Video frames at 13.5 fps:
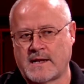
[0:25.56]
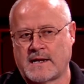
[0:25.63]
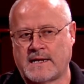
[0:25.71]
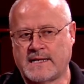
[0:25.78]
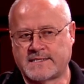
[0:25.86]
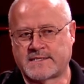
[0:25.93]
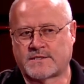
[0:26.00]

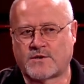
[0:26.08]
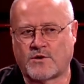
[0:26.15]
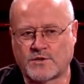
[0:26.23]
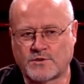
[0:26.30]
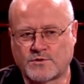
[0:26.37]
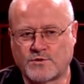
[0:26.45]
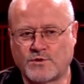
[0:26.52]
Let's
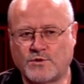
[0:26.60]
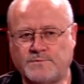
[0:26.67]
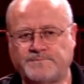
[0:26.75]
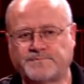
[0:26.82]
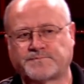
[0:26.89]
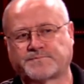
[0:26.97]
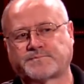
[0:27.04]
talk
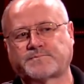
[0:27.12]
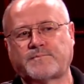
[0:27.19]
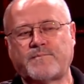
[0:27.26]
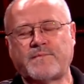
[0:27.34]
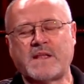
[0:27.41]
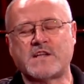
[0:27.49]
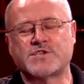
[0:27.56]
to
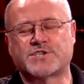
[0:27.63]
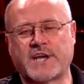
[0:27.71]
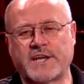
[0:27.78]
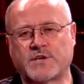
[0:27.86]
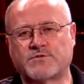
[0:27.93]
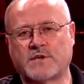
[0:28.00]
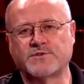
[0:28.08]

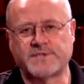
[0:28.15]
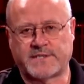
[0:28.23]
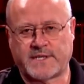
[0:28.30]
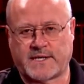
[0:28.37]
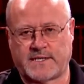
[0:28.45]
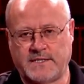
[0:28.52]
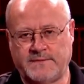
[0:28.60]
Jake
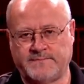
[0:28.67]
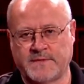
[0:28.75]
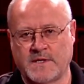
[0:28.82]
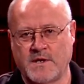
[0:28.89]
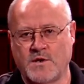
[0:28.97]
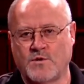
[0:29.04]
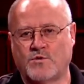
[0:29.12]
Rosendahl,
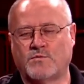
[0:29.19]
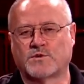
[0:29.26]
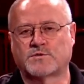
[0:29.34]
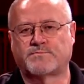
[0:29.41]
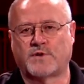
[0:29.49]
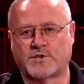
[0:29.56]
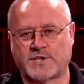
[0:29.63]
who
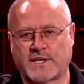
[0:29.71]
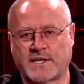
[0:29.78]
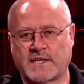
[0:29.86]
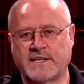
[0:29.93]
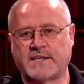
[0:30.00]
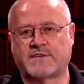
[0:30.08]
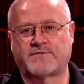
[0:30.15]
was
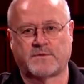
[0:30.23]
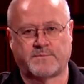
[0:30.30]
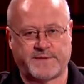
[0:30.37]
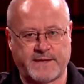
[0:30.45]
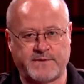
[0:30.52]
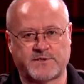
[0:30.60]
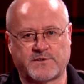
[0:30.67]
project leader from
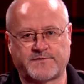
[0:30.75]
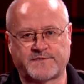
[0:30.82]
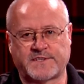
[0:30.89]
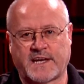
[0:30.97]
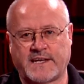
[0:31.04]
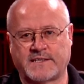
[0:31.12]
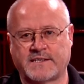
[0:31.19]
Dewesoft
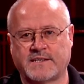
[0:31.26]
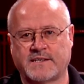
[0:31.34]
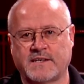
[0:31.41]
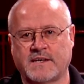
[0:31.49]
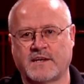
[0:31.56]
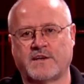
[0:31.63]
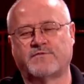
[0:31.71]
site
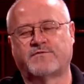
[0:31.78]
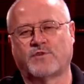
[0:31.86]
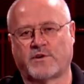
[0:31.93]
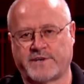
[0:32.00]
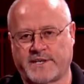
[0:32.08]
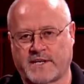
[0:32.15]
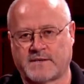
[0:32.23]
in
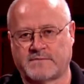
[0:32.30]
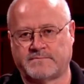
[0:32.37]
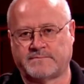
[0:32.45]
Florida.